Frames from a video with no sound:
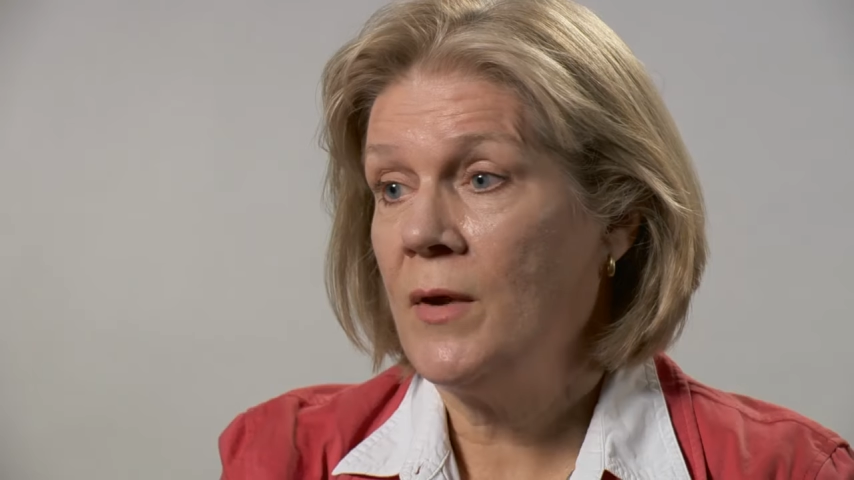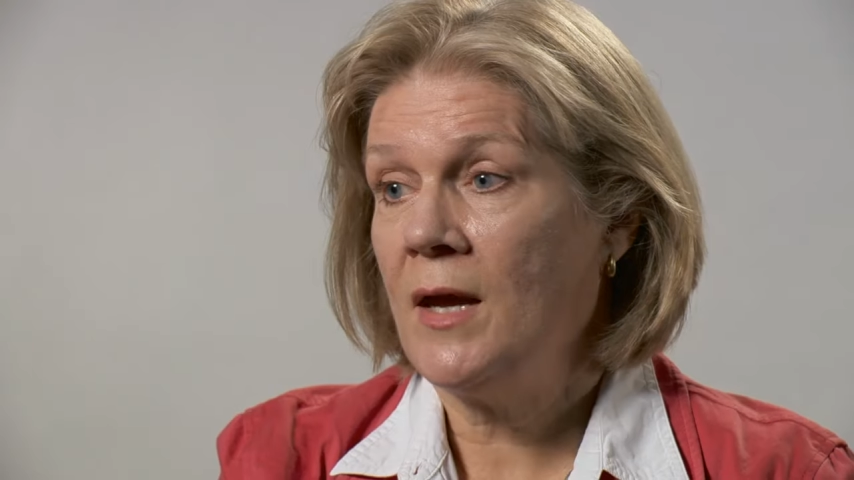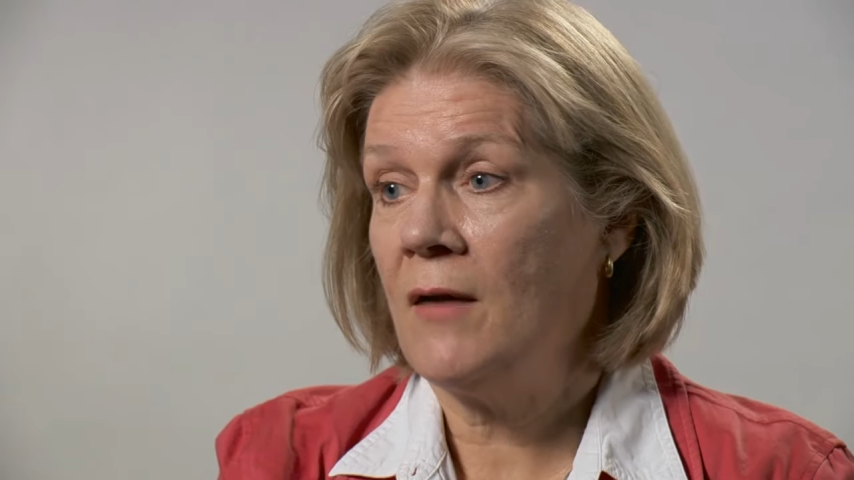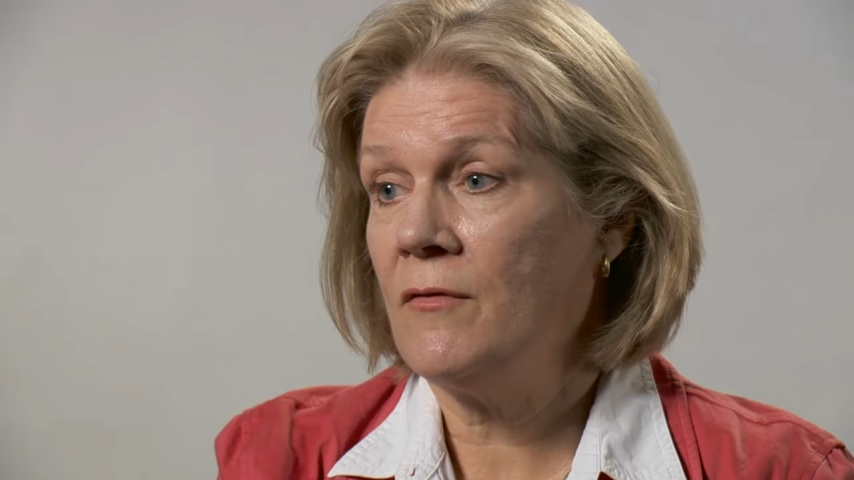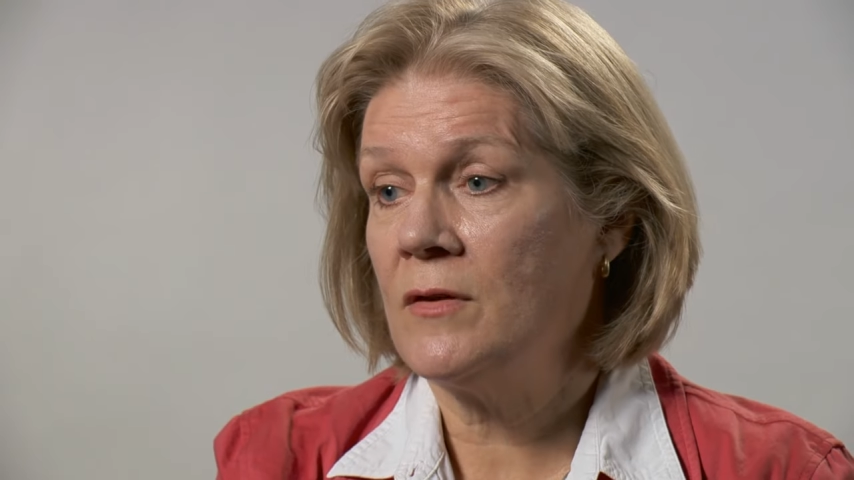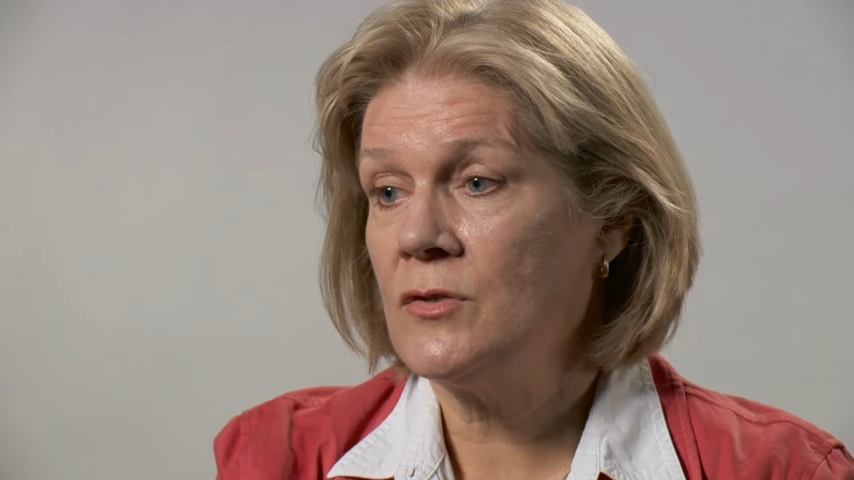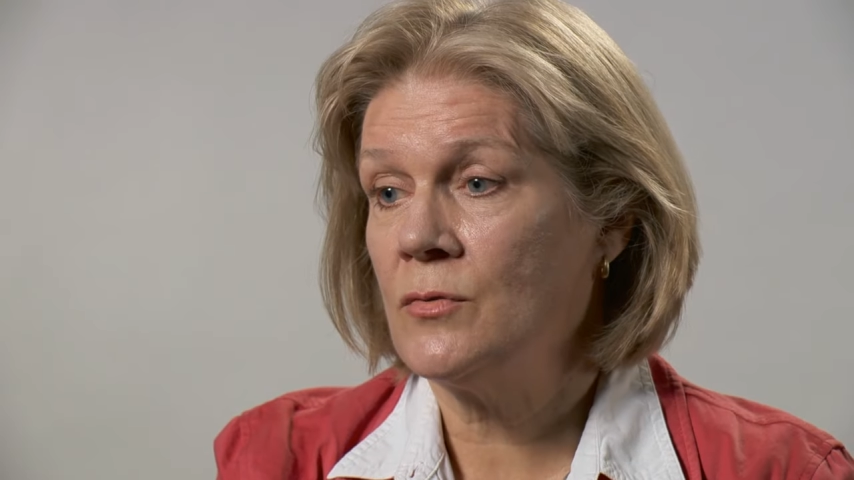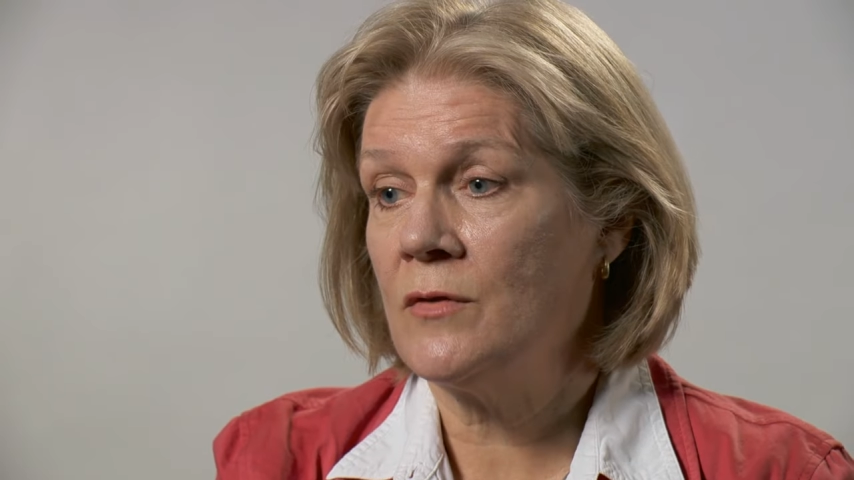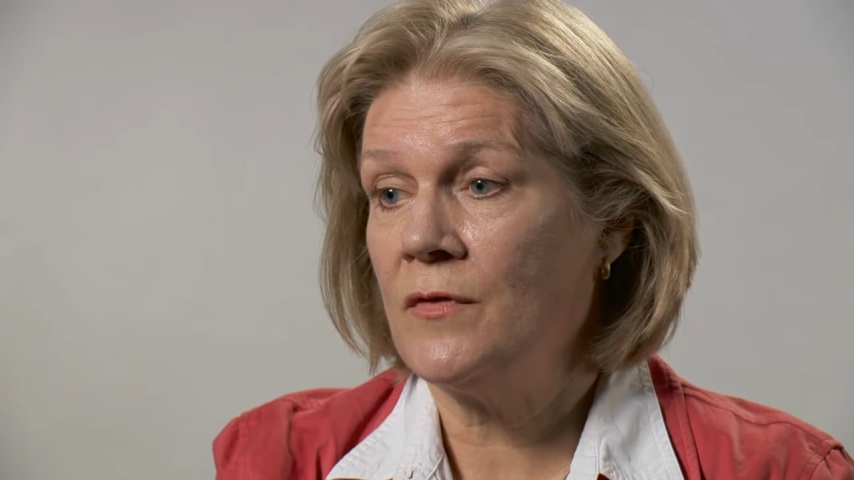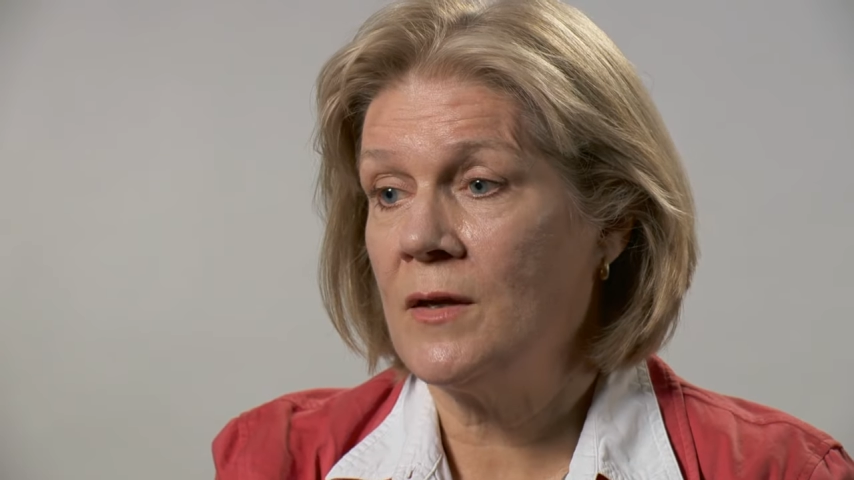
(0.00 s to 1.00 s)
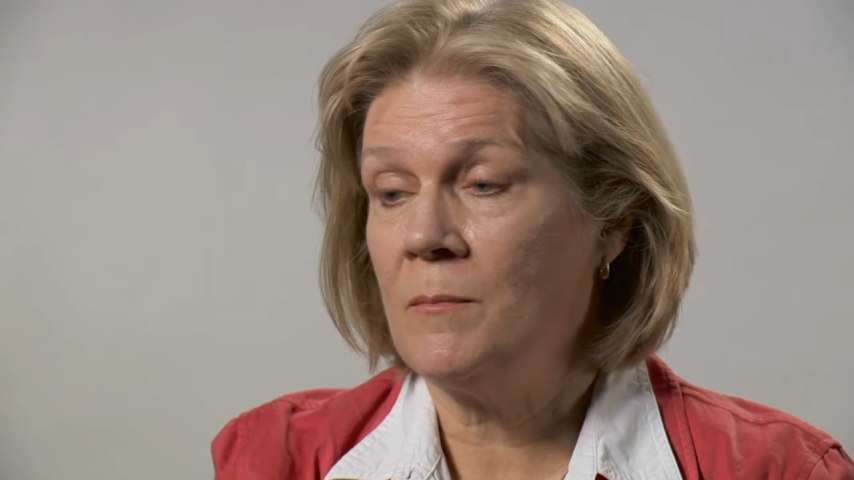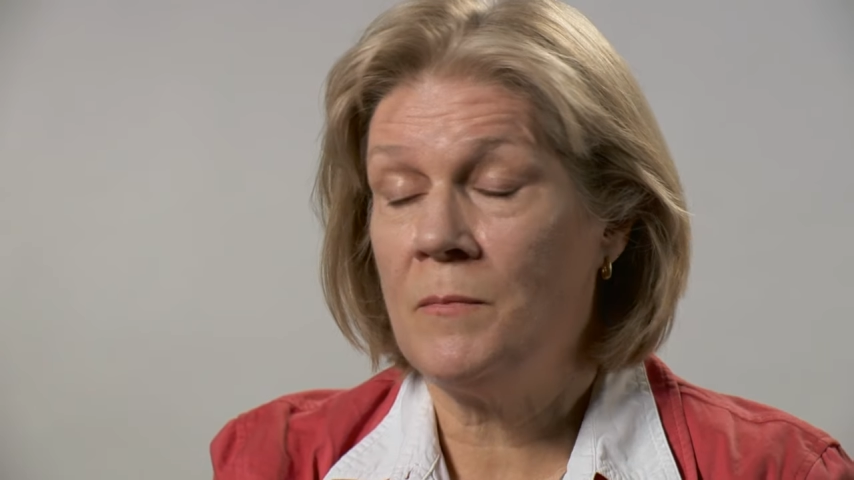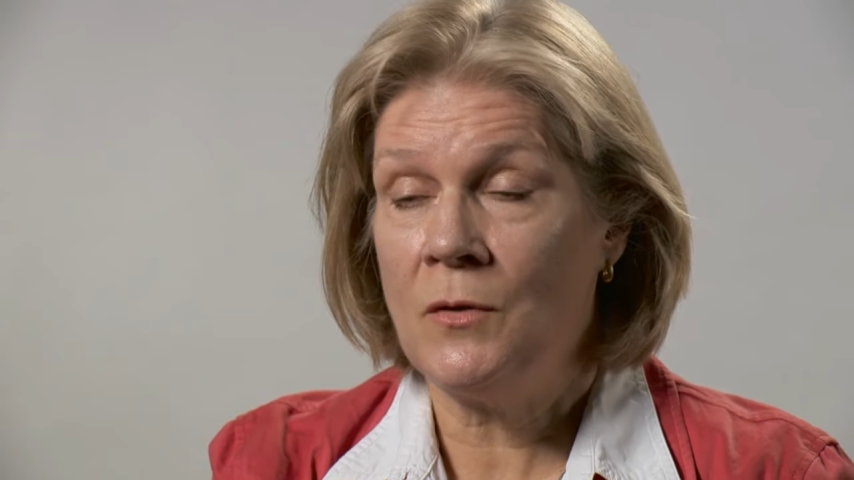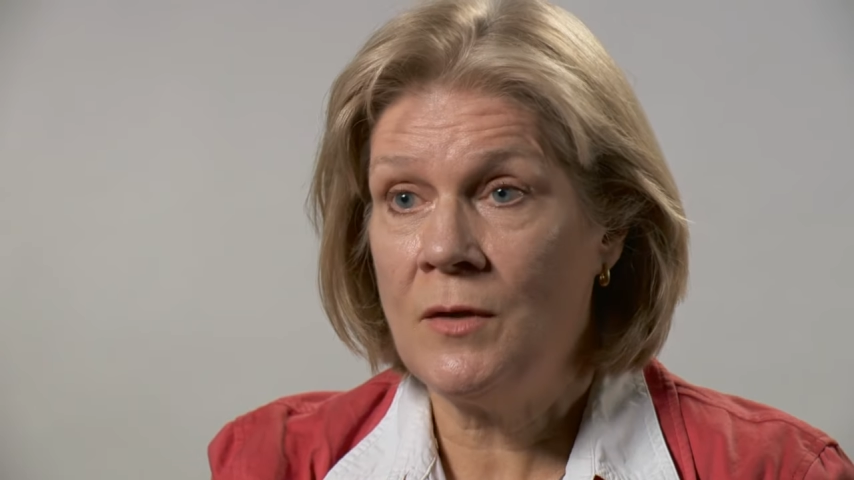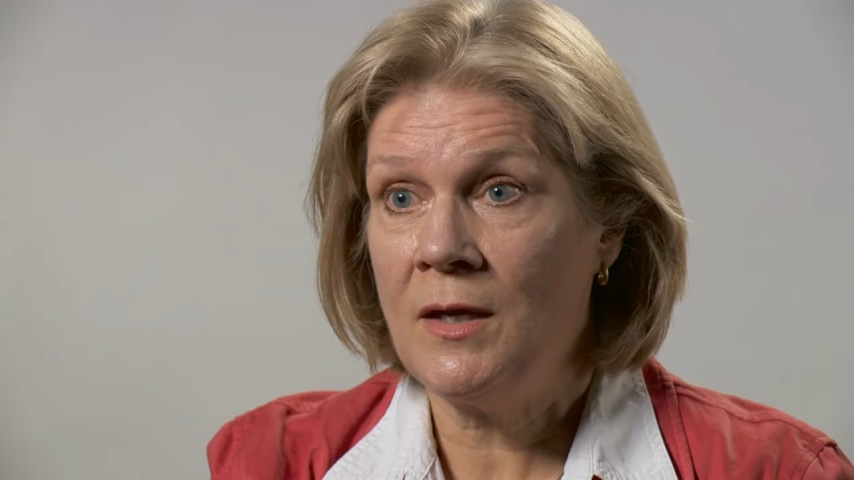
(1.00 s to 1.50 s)
We have a terrific
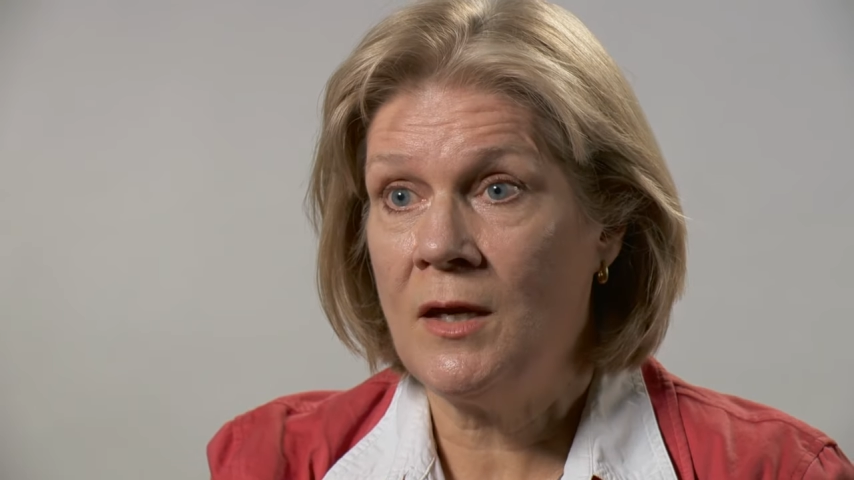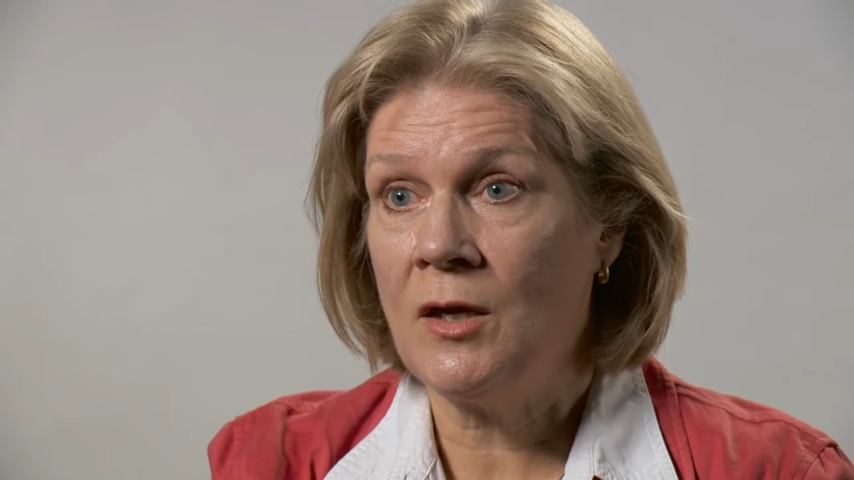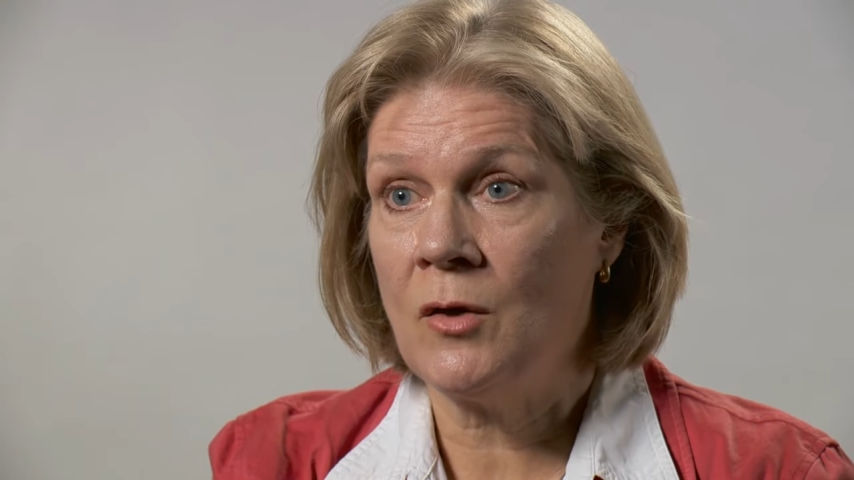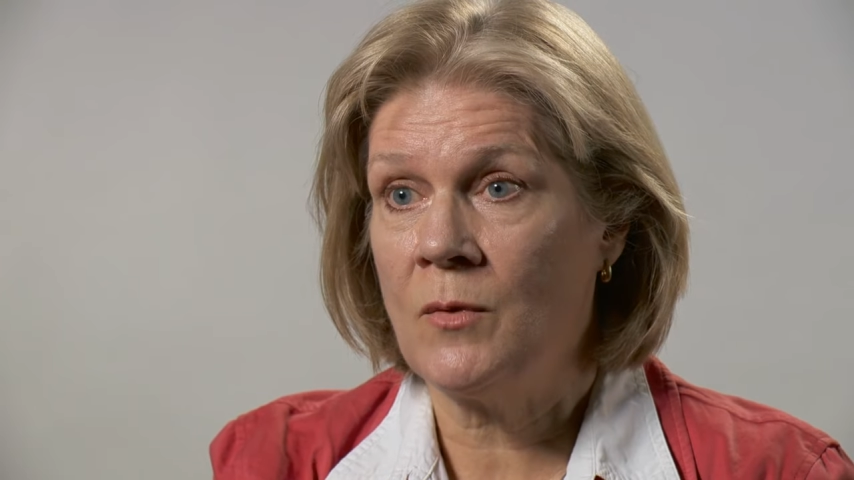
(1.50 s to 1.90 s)
beauty here.